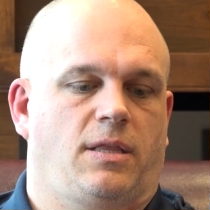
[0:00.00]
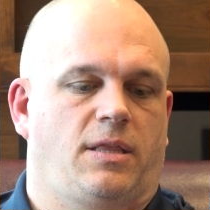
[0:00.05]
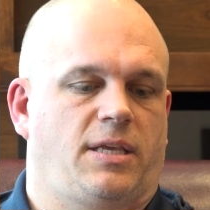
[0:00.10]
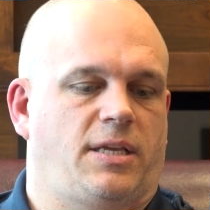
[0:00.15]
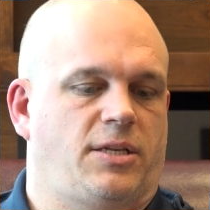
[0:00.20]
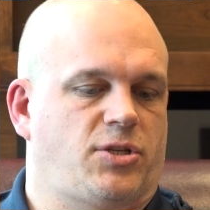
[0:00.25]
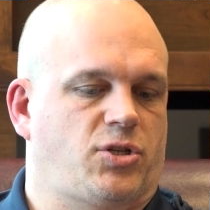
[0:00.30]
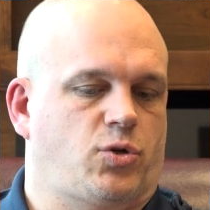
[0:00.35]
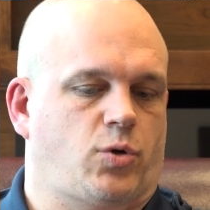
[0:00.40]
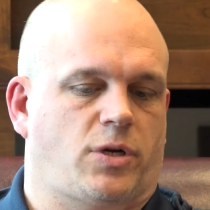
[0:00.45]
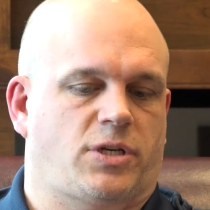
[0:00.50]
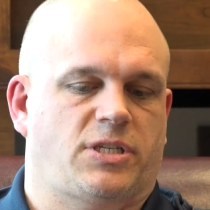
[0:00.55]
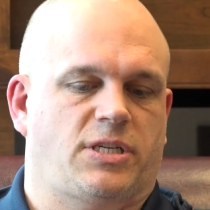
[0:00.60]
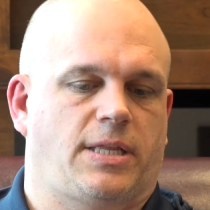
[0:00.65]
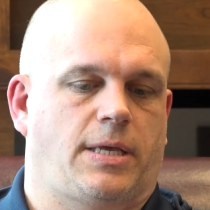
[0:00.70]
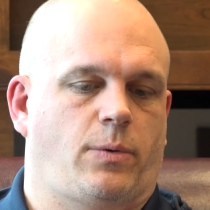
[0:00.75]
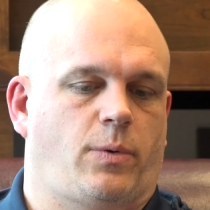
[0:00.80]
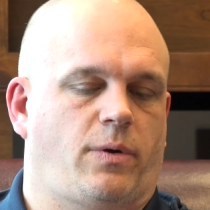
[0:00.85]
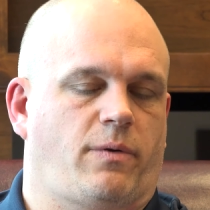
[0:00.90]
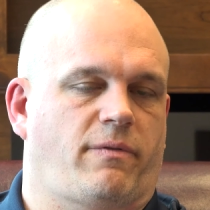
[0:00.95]
The instruction
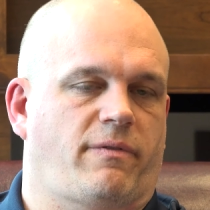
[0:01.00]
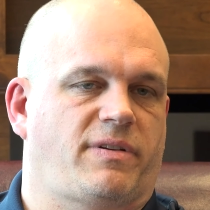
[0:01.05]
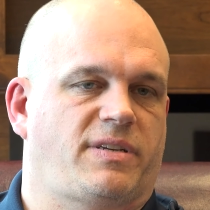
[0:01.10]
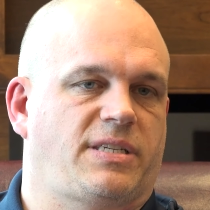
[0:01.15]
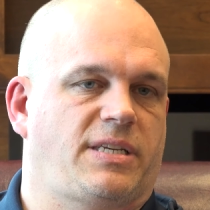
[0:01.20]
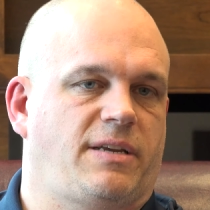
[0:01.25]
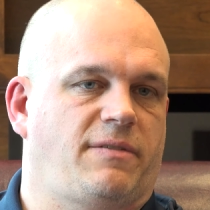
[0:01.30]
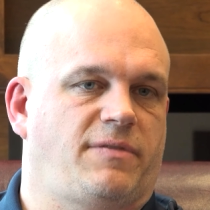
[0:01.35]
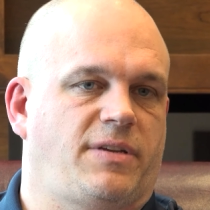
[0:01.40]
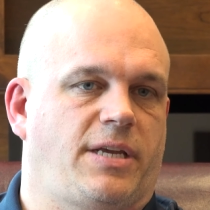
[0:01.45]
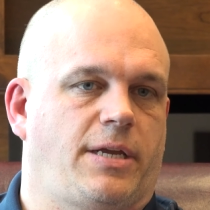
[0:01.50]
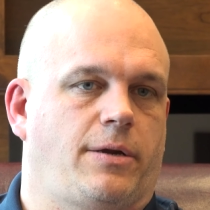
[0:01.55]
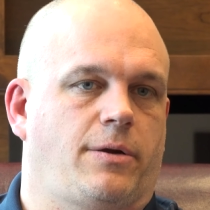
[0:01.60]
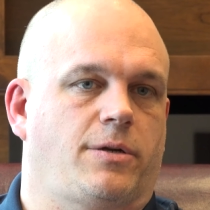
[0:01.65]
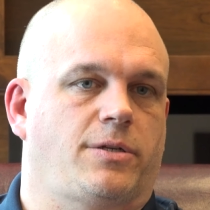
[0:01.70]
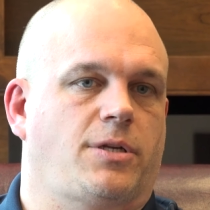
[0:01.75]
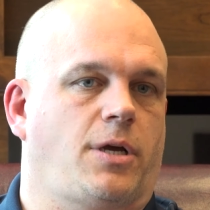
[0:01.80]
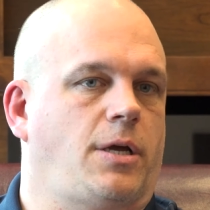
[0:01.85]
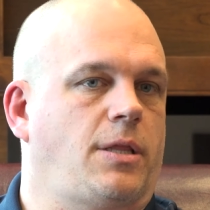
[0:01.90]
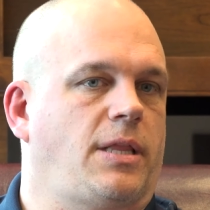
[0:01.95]
that we received here
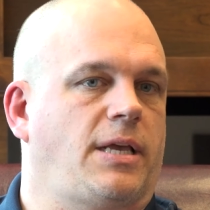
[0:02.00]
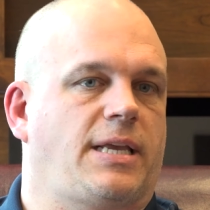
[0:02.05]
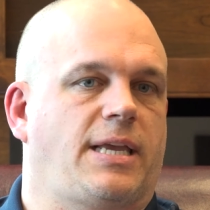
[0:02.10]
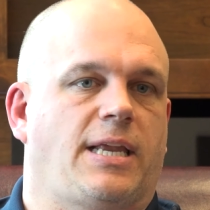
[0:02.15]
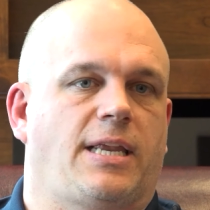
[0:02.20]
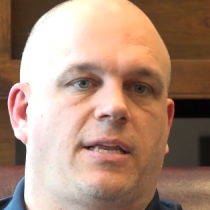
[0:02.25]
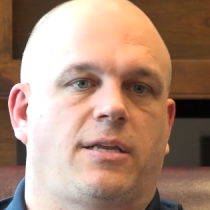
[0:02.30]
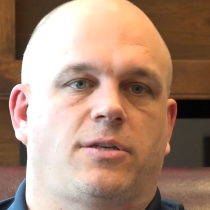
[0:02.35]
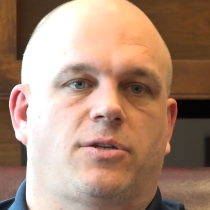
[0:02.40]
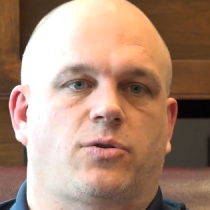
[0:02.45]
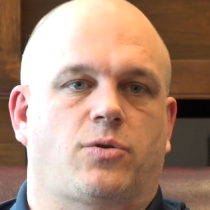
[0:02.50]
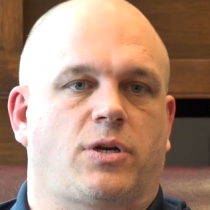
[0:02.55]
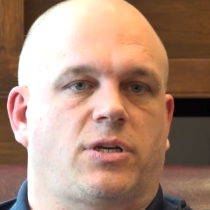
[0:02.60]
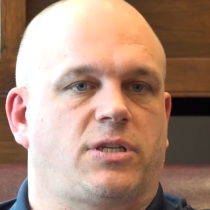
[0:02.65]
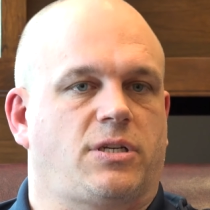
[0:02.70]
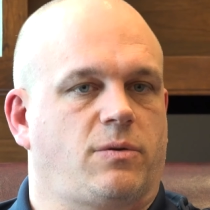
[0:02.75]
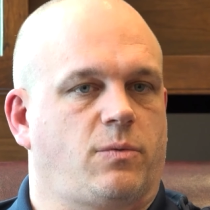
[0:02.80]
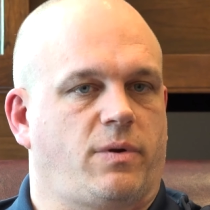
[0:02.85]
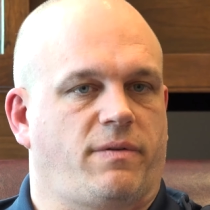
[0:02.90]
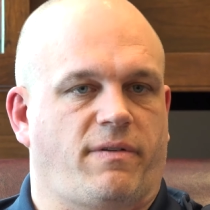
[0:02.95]
is unlike any
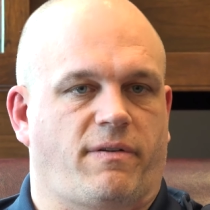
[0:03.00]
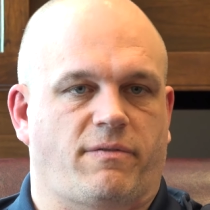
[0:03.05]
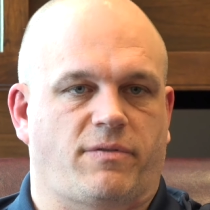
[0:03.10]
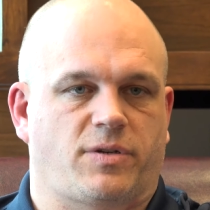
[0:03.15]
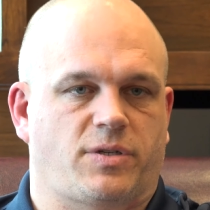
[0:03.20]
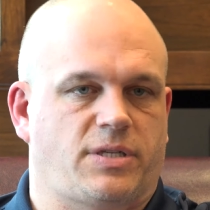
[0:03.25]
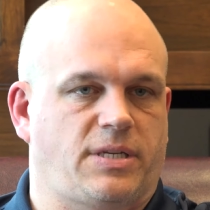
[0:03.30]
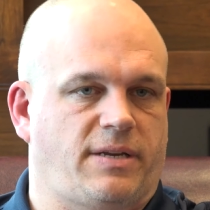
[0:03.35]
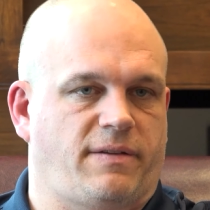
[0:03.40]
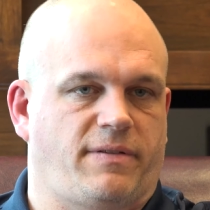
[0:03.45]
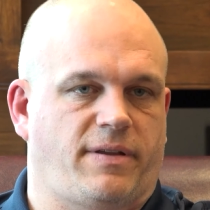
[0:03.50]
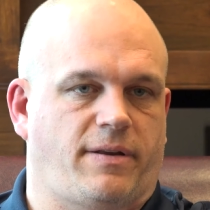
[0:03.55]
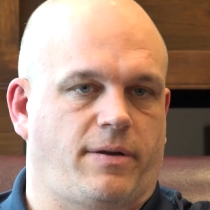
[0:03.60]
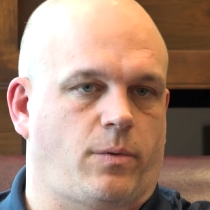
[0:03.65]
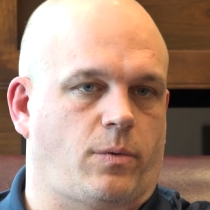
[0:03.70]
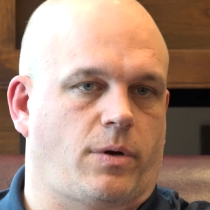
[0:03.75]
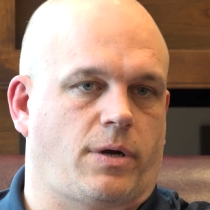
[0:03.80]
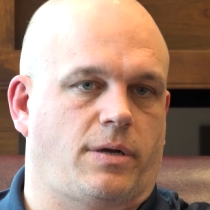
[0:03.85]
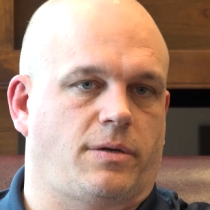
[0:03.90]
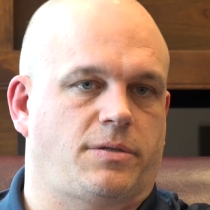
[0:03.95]
instruction we've ever received
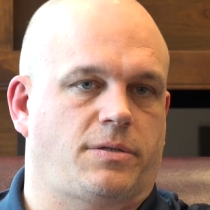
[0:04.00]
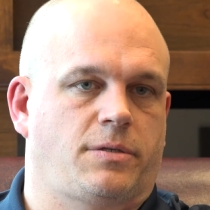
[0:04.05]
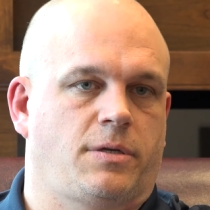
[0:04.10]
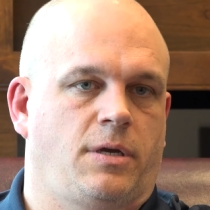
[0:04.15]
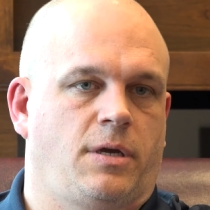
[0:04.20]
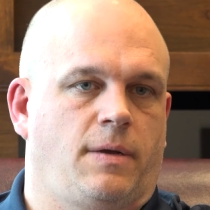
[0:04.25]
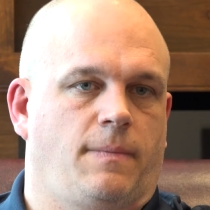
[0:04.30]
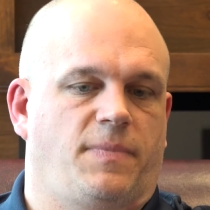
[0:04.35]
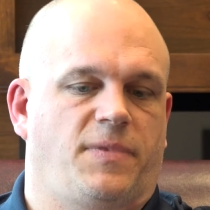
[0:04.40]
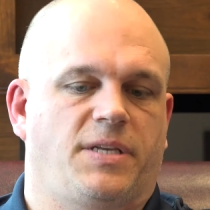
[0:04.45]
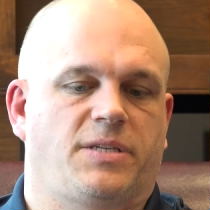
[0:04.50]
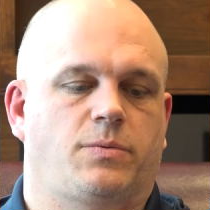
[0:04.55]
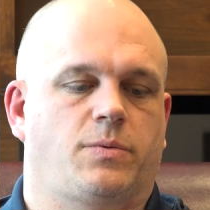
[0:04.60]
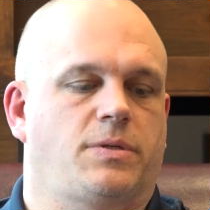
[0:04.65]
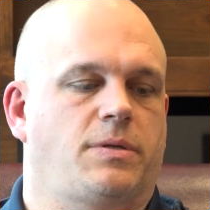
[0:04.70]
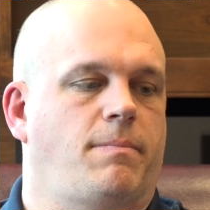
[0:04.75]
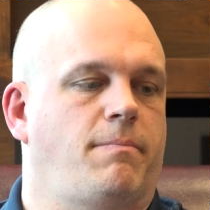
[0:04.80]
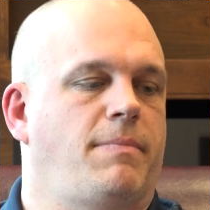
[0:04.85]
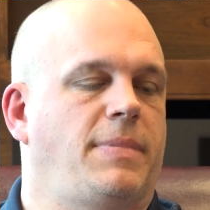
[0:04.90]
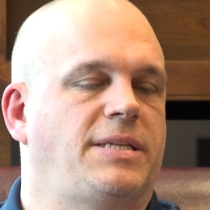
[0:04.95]
anywhere else. This
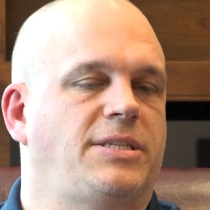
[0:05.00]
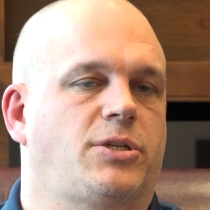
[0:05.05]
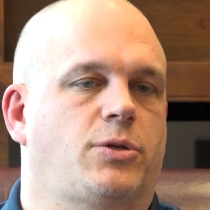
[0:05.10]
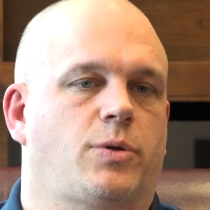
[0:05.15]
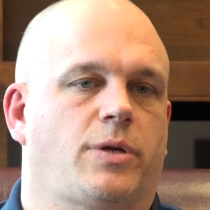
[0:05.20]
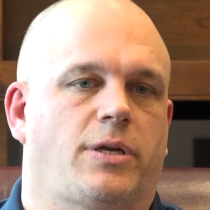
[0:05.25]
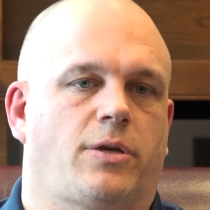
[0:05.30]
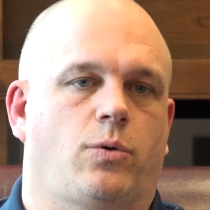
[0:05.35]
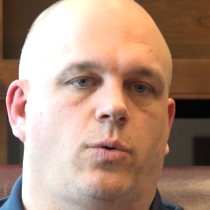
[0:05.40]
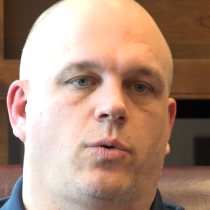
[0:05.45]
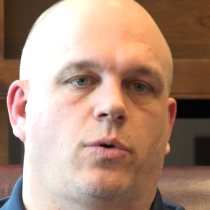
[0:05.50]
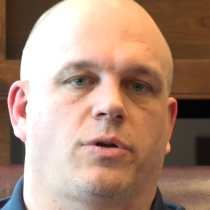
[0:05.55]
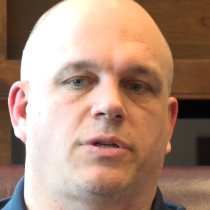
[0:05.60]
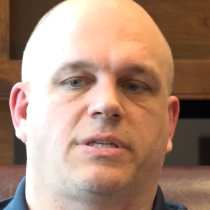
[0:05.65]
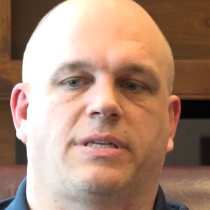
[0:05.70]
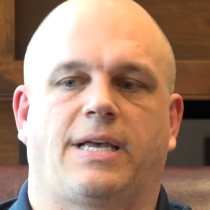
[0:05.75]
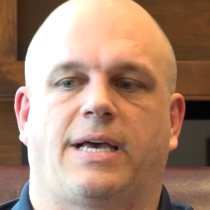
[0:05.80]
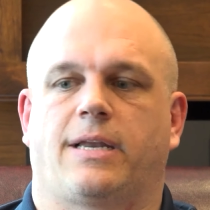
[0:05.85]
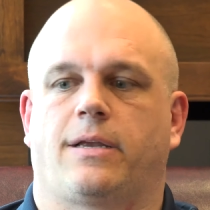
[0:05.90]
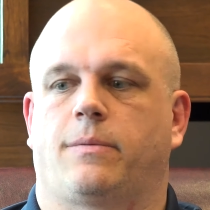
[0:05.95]
was a mentoring course,
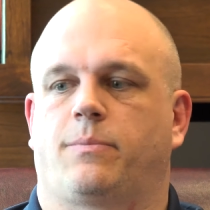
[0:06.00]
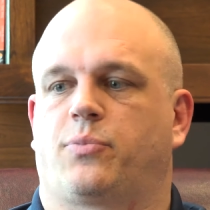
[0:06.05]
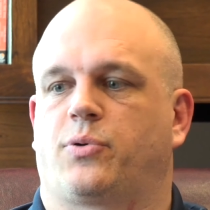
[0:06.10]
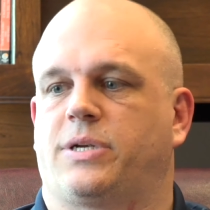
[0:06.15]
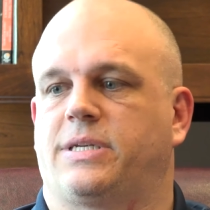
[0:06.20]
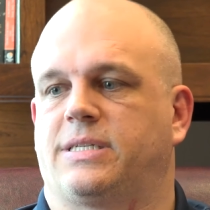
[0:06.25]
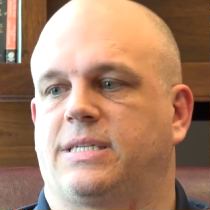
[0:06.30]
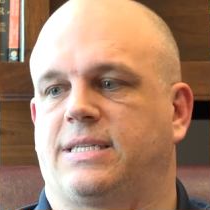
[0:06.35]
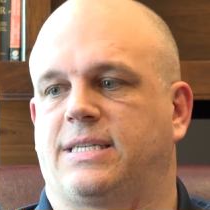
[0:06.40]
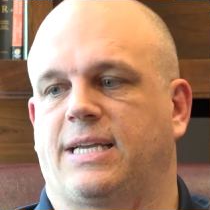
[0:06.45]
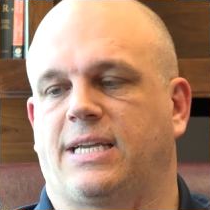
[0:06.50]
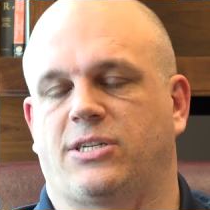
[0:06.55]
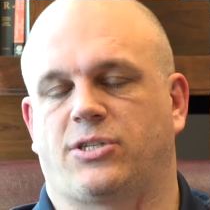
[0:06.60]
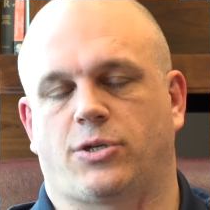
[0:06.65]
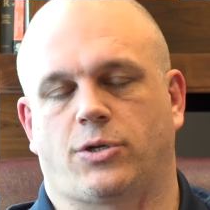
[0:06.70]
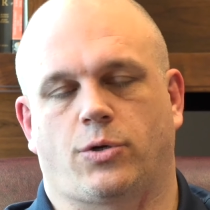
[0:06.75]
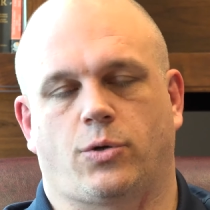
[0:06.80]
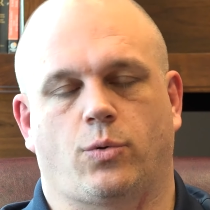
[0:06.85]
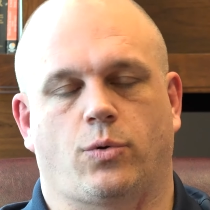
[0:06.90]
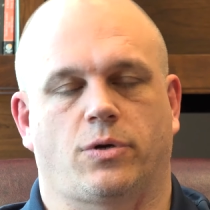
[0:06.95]
not a
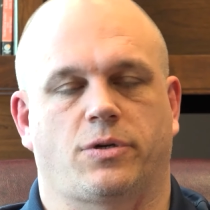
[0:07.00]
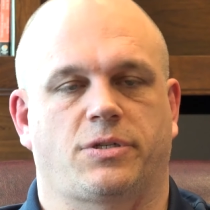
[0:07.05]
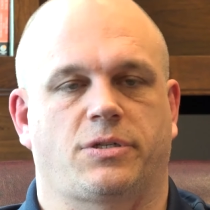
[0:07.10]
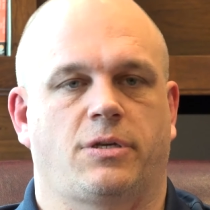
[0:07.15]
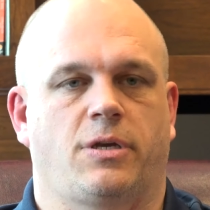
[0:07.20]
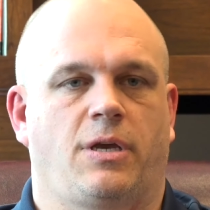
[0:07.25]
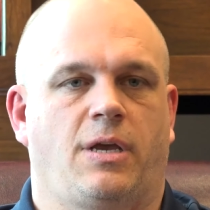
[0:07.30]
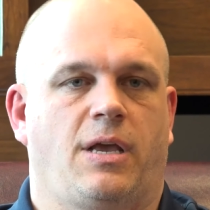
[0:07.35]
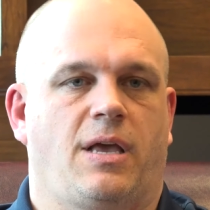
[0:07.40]
presentation course.